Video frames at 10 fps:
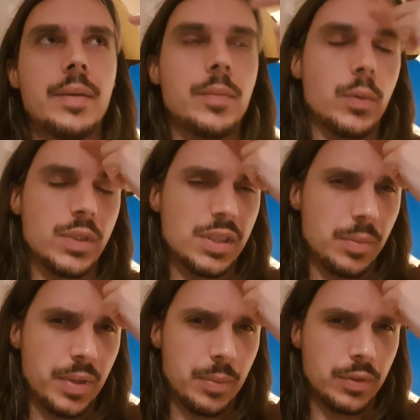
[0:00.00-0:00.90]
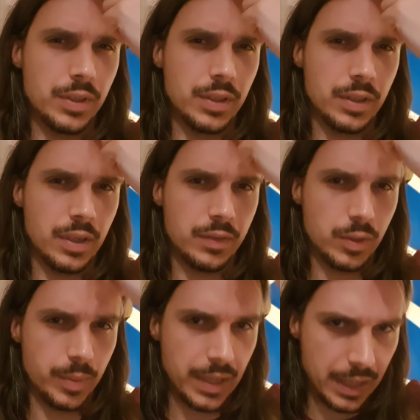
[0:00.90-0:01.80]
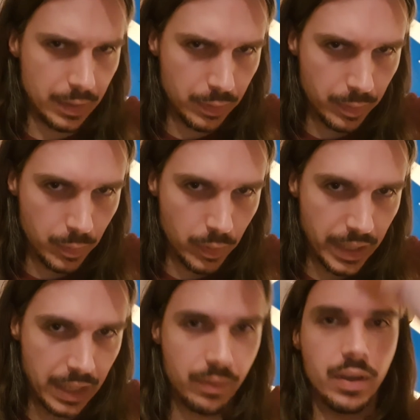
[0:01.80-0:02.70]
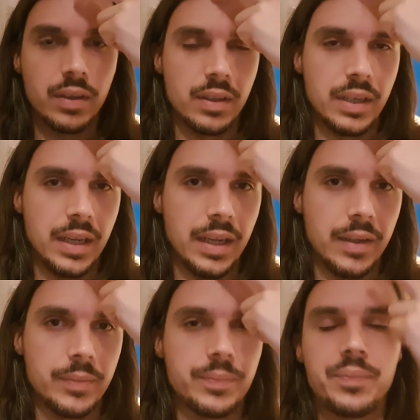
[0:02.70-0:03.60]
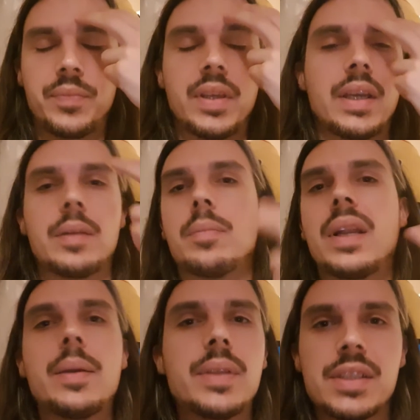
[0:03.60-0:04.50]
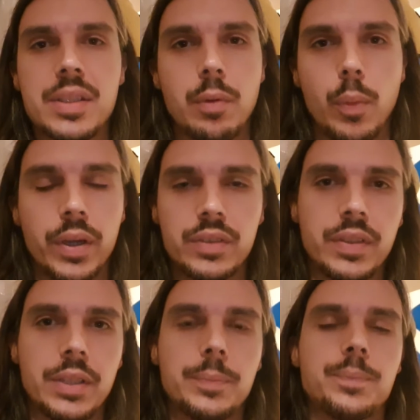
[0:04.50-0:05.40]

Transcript: Also, some people do the kind of top of the head. They do it more here rather than here. Again, play with it, see what works for you.